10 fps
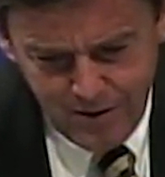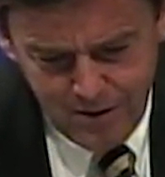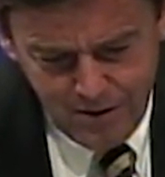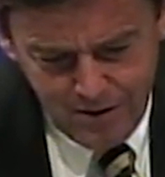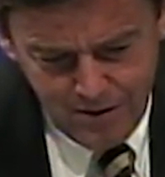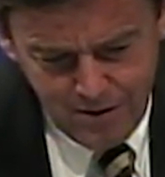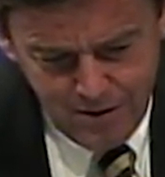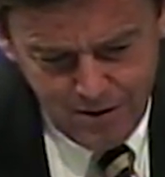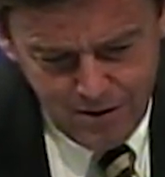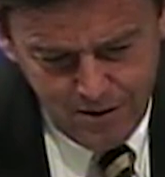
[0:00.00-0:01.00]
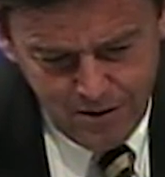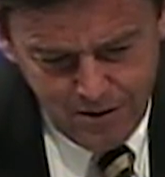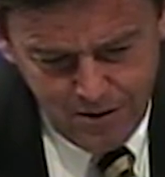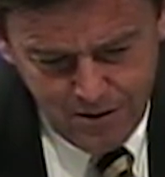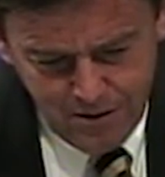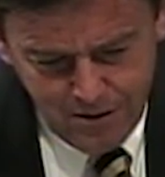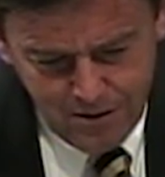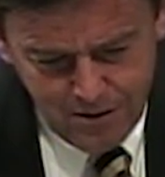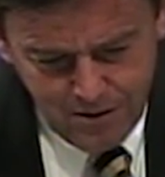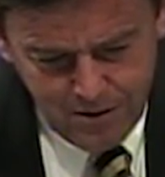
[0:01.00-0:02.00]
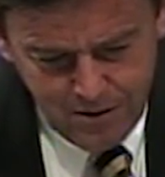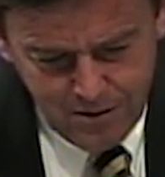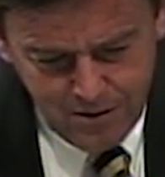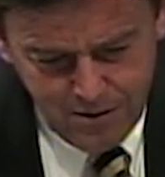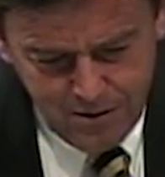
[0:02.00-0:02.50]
No one is speaking in this clip.